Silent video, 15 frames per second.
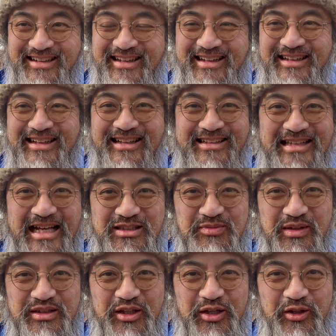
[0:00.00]
That's
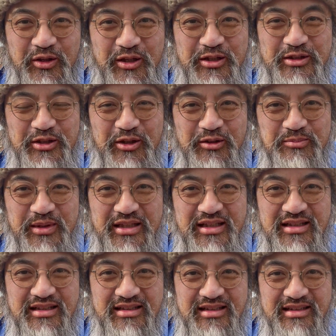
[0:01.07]
what the clerk told me,
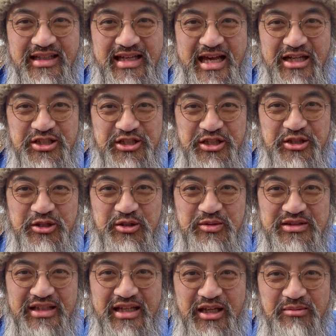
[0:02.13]
the cashier who
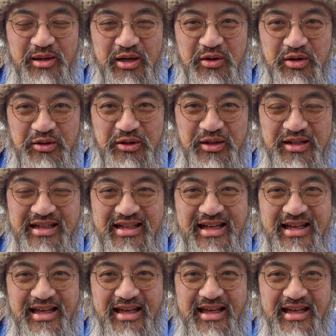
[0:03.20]
was taking my order.
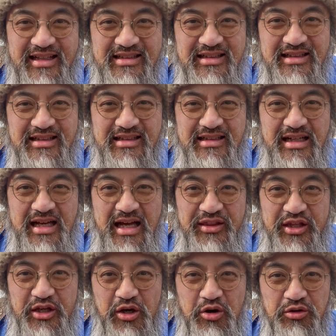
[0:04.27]
And
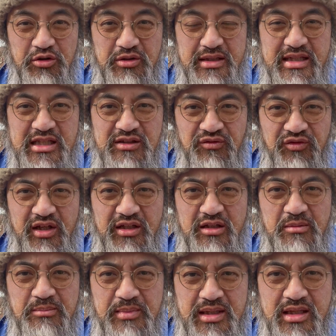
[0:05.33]
the owner is
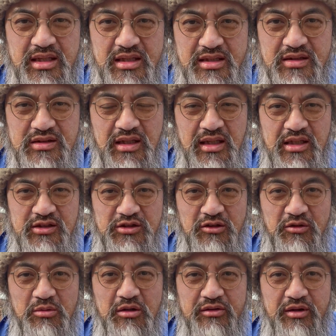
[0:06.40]
Vietnamese,
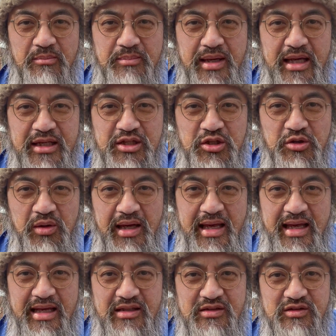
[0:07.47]
so the menu
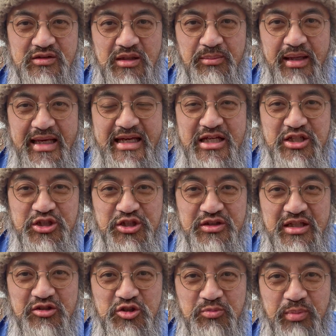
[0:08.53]
has some
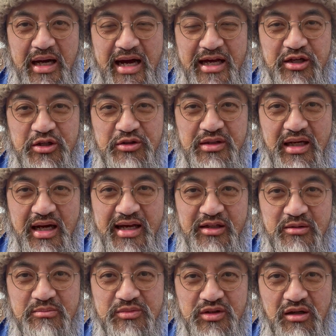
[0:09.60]
Asian-inspired
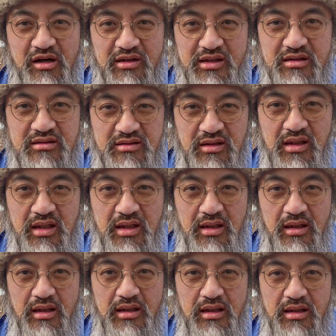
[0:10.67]
items on it,
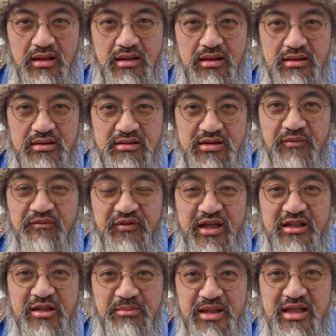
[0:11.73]
some
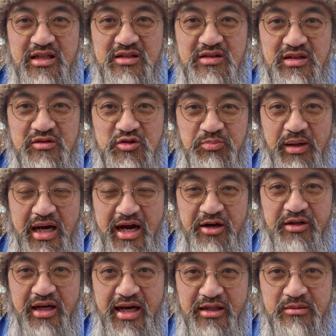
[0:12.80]

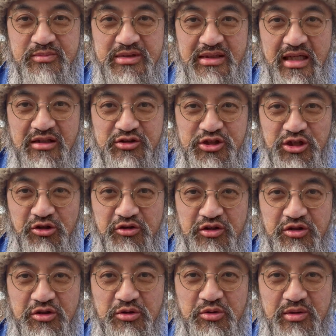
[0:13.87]
Vietnamese-inspired items, and I'll show
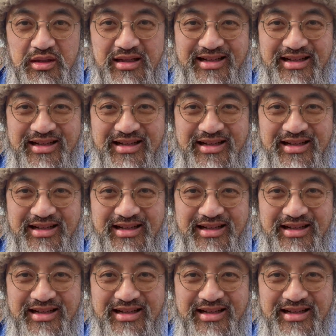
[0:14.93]
you